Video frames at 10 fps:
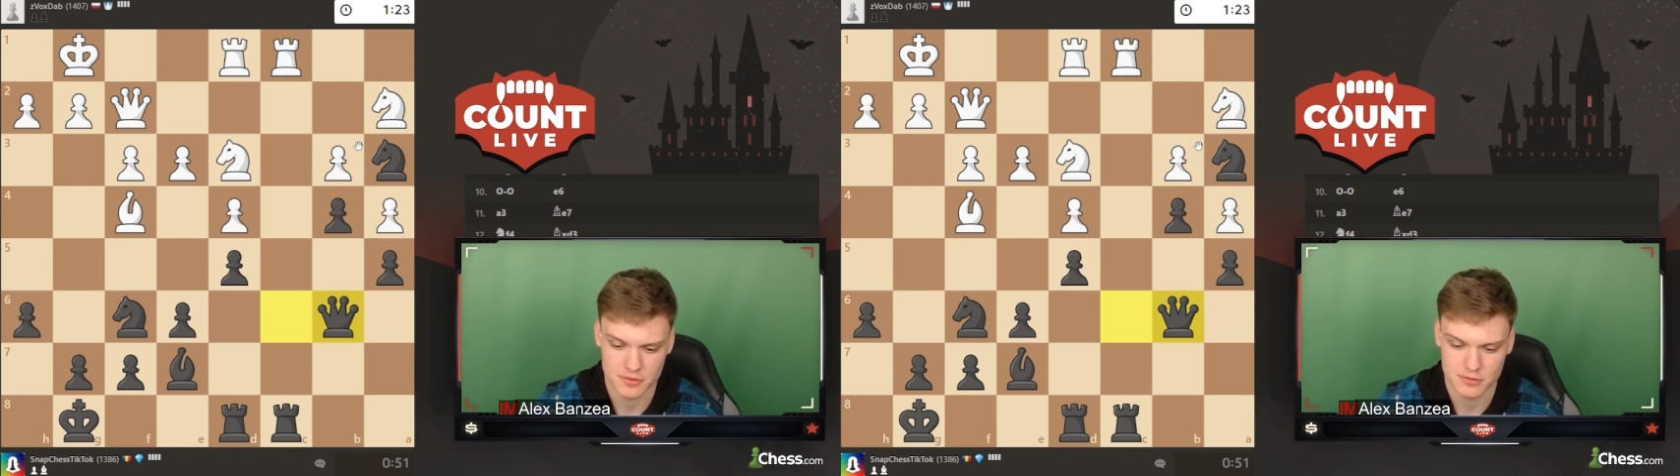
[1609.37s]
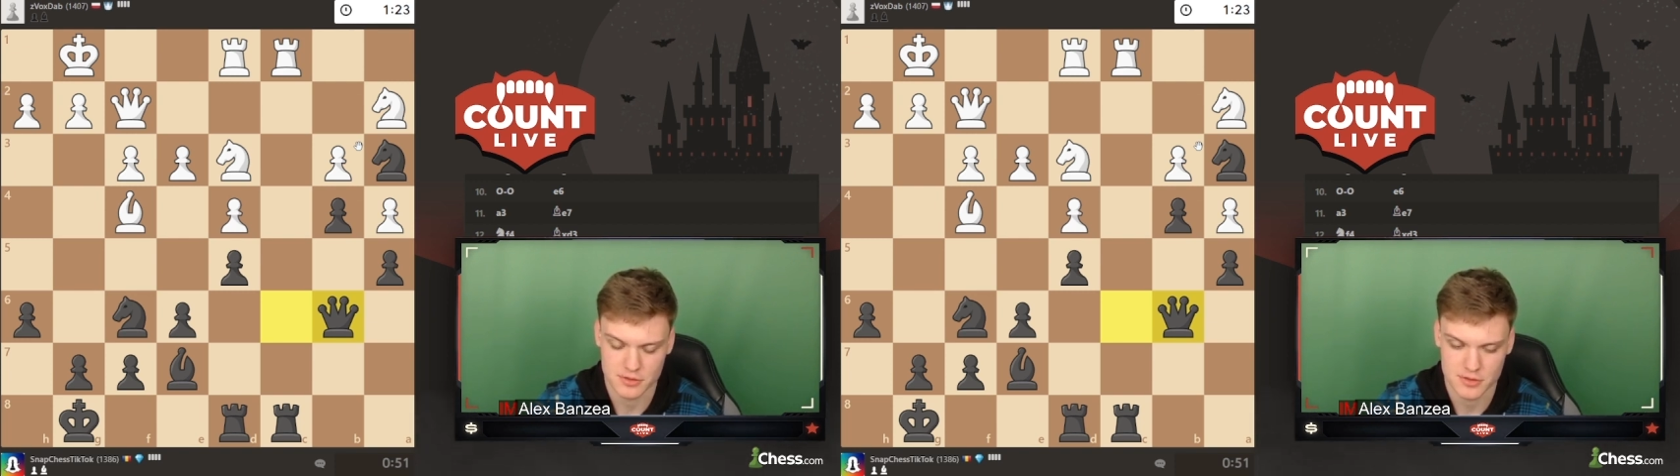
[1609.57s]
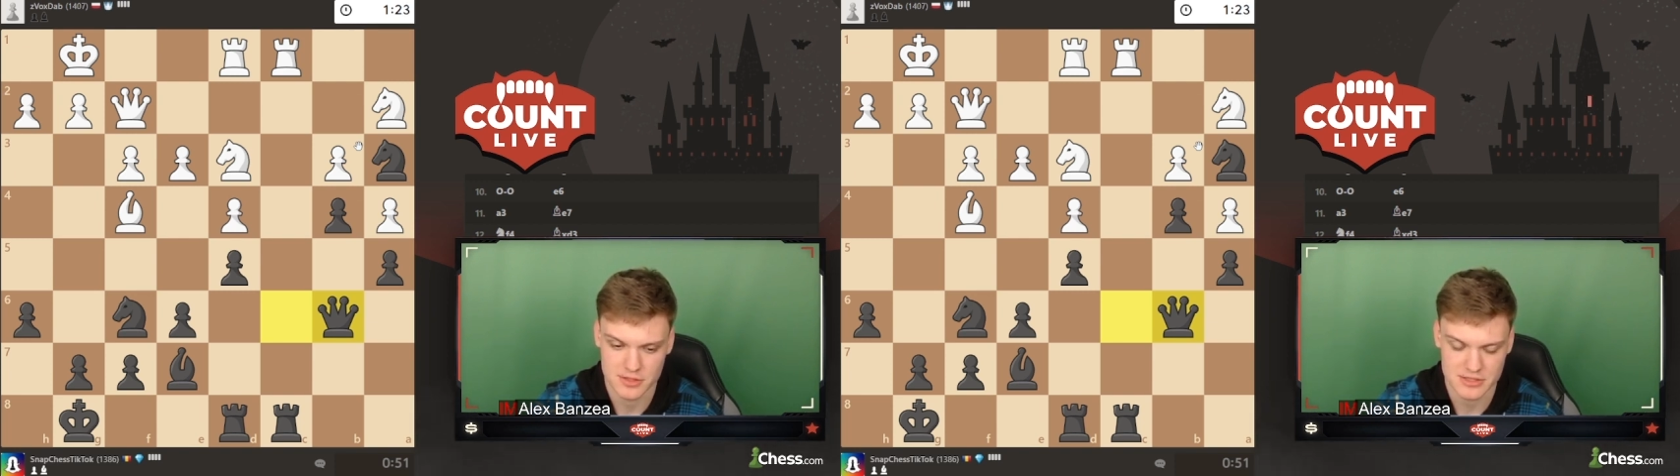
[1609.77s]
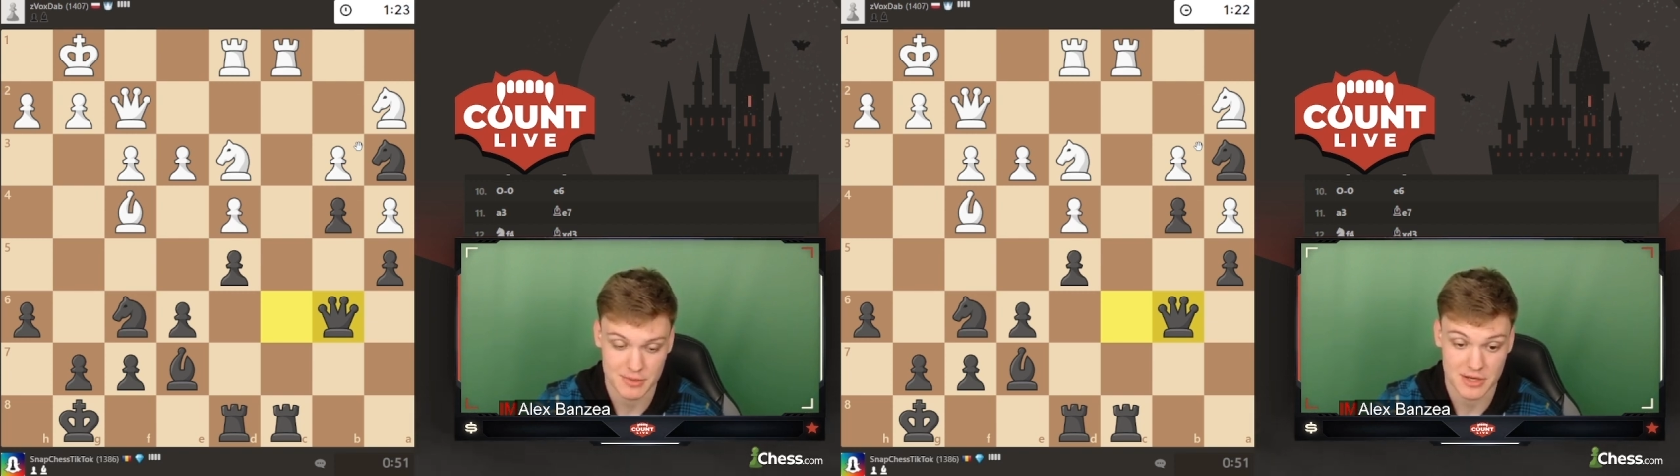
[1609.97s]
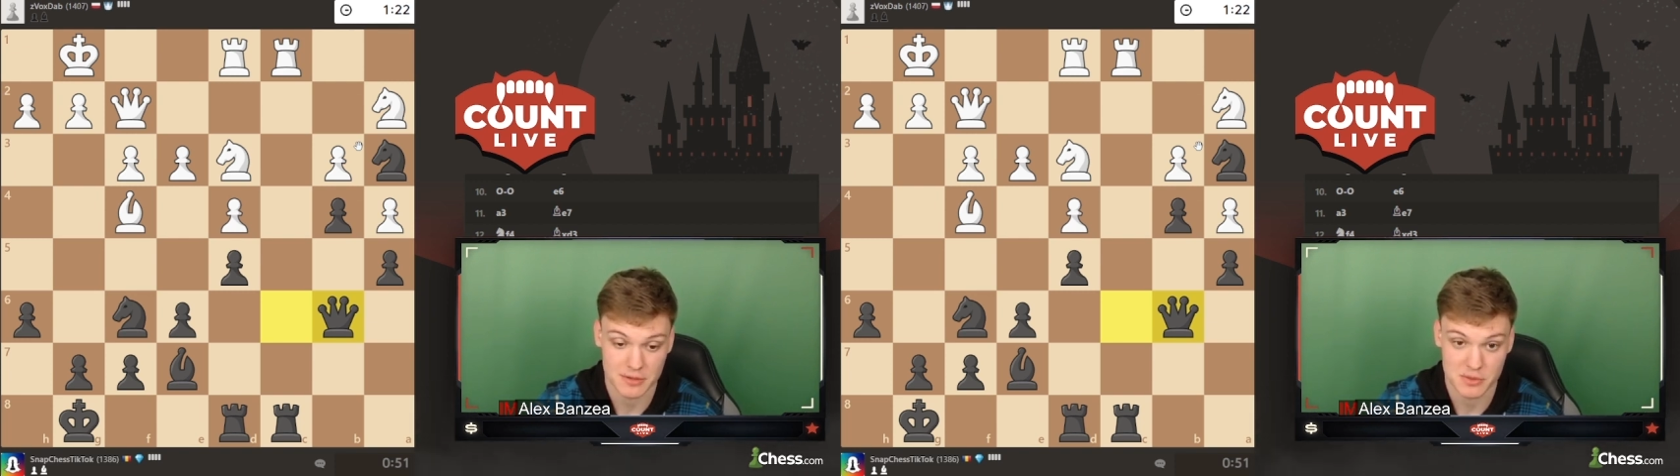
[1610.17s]

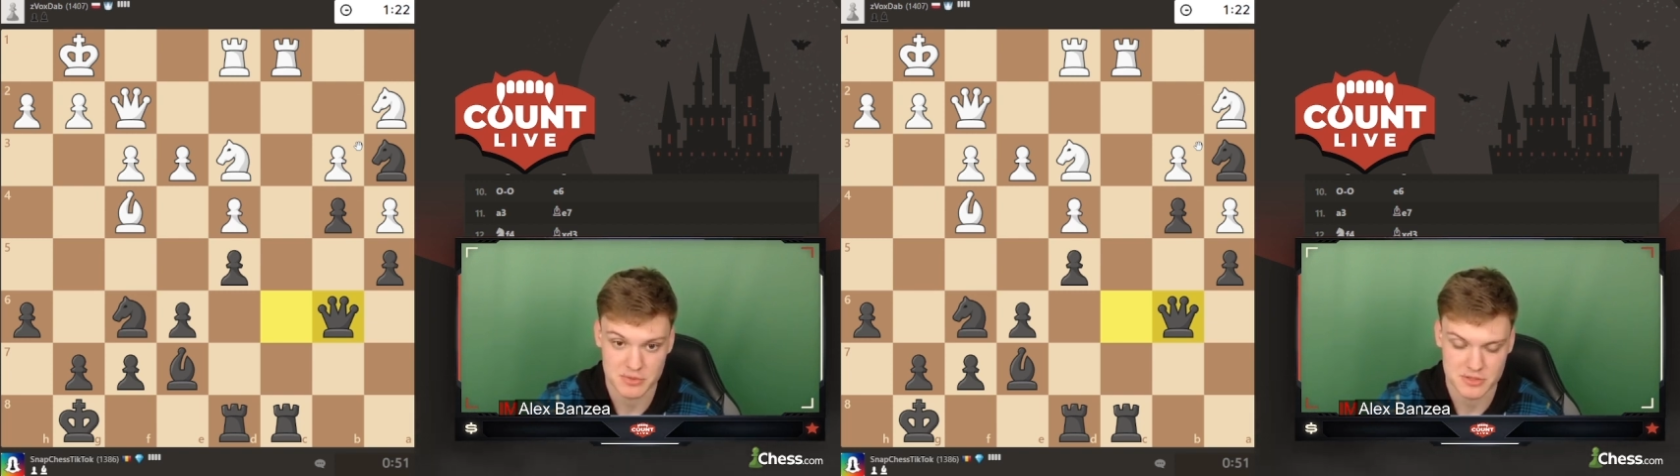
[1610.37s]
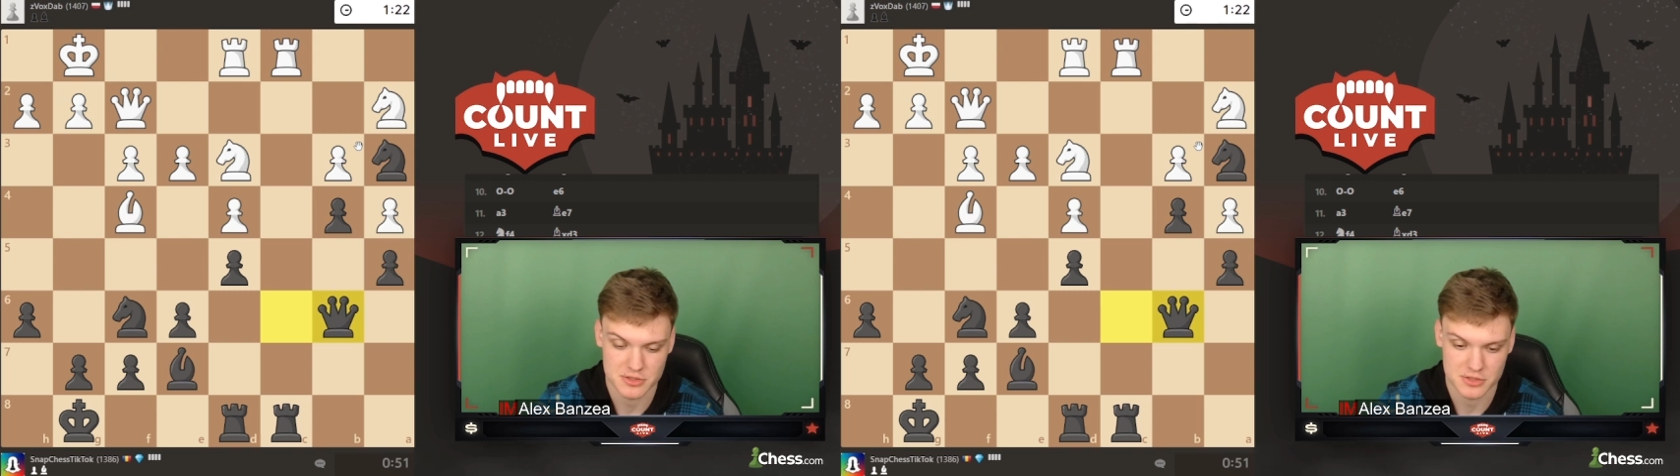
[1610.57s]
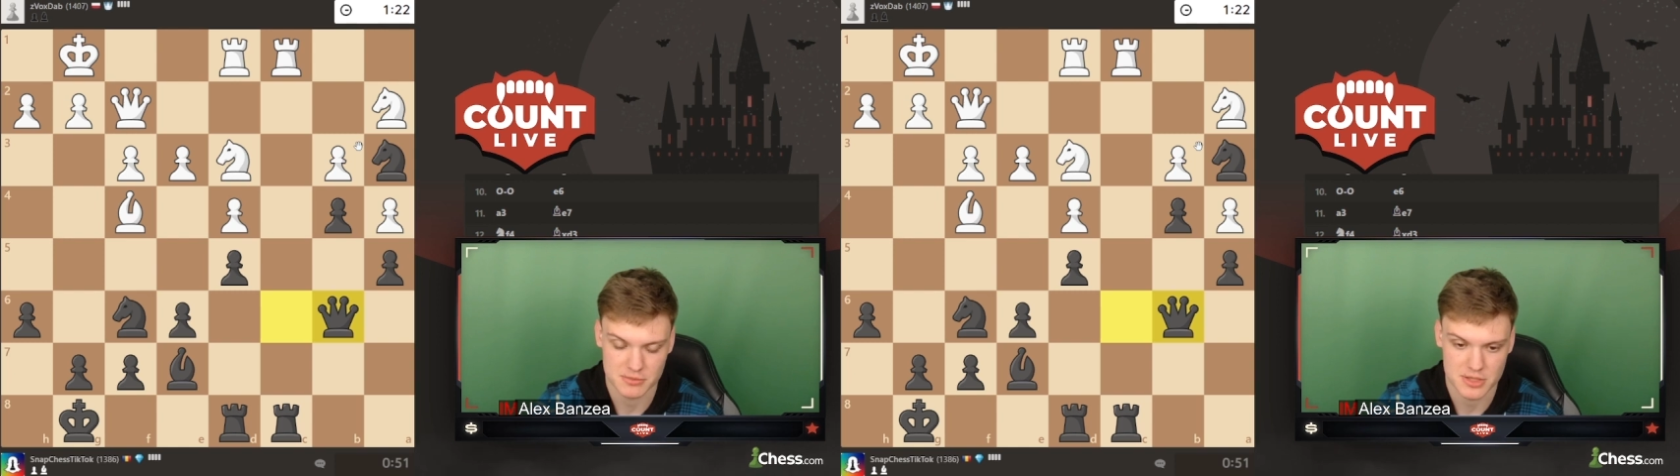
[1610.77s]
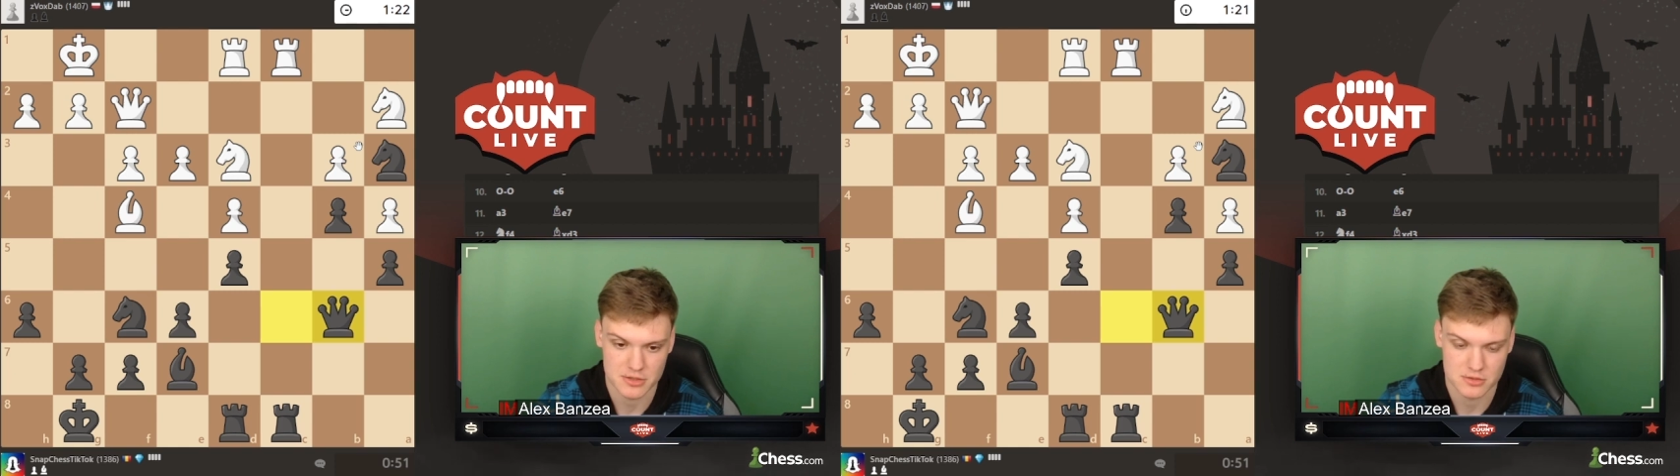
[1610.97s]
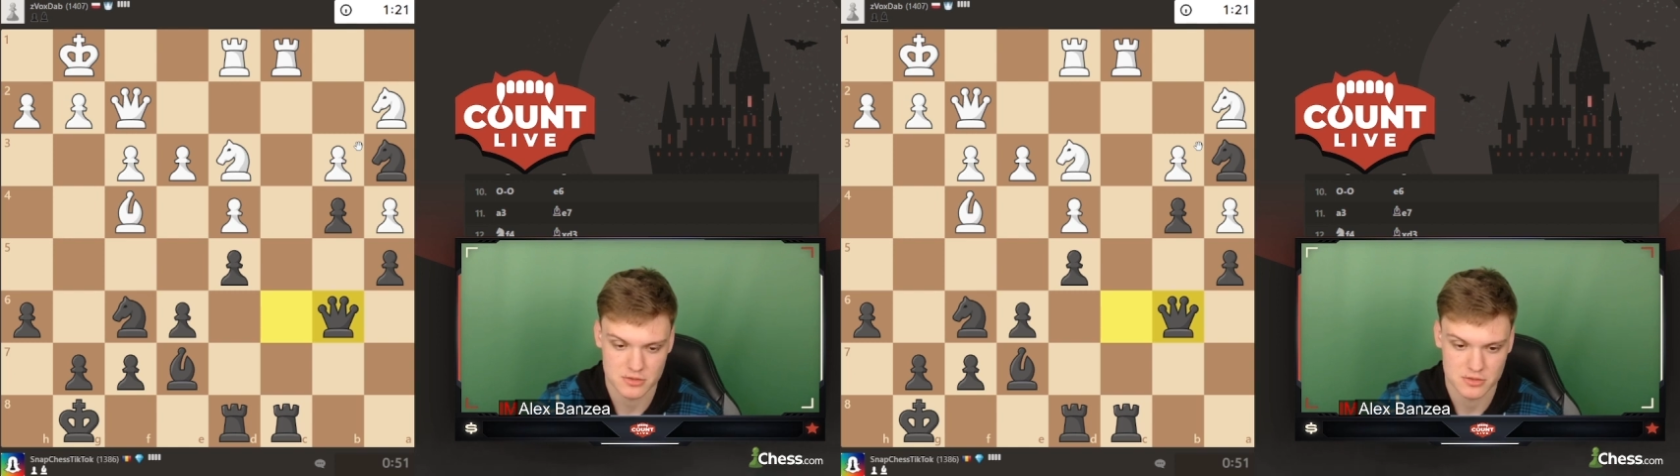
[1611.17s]
overestimating my position a bit